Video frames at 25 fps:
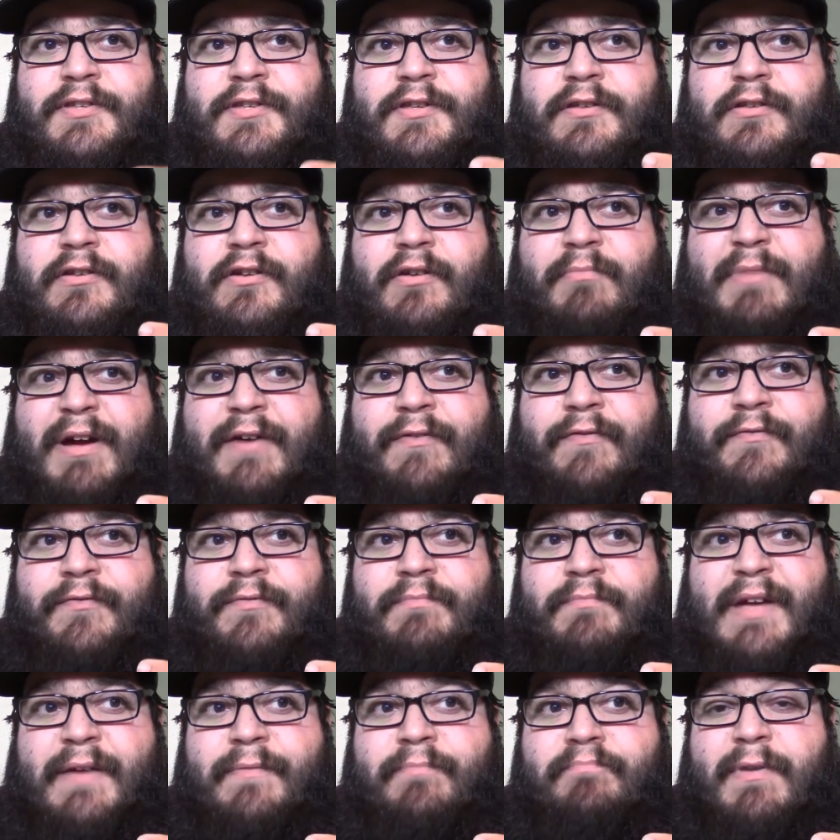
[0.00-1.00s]
know, my
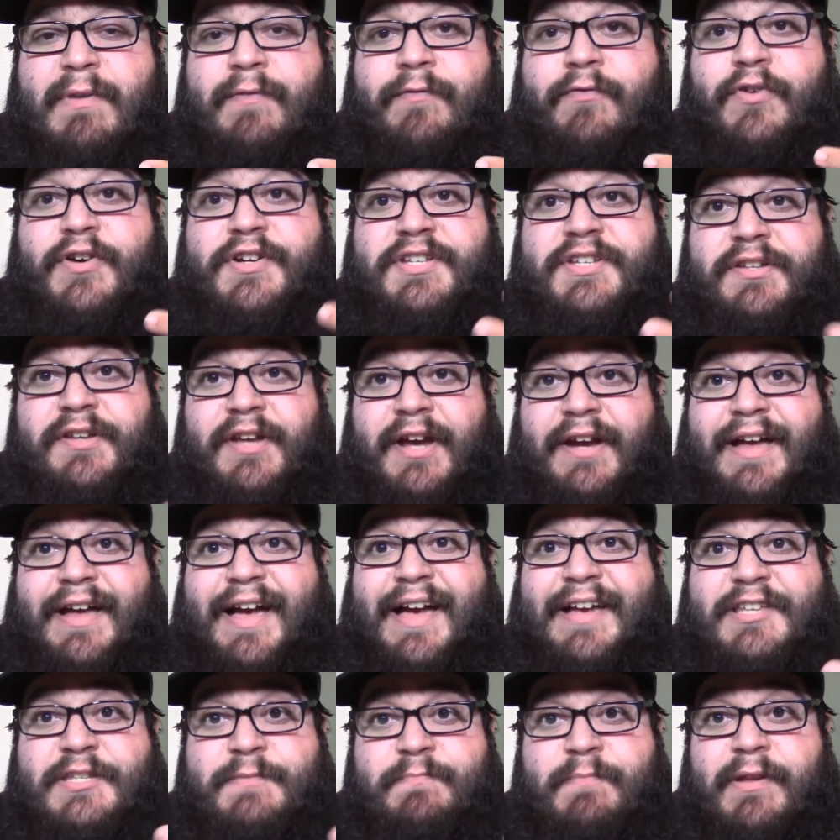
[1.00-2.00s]
first night
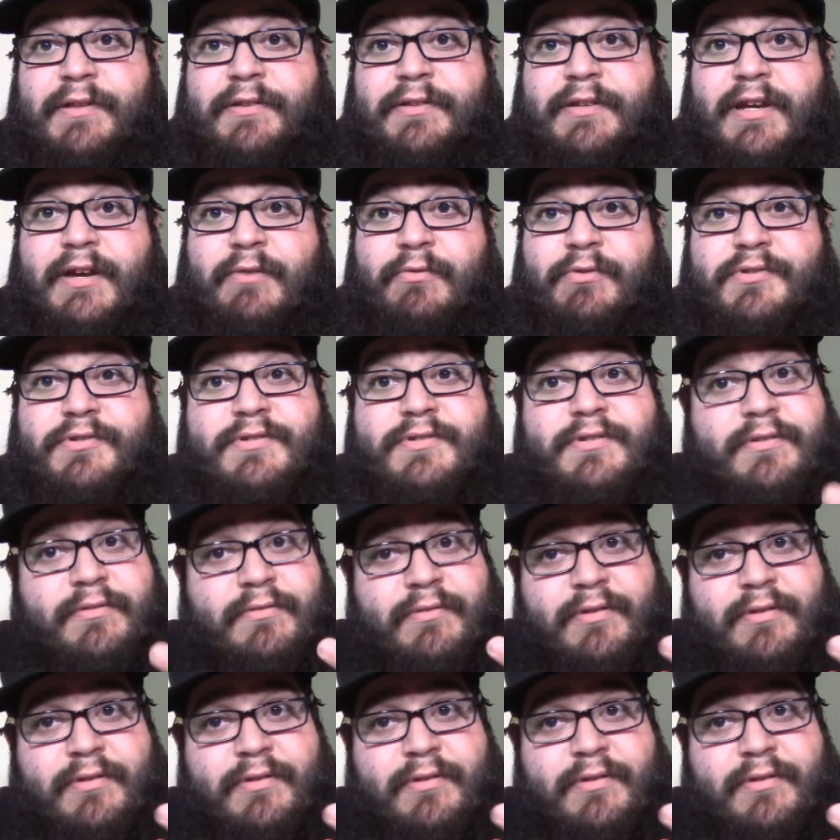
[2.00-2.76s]
I spent there was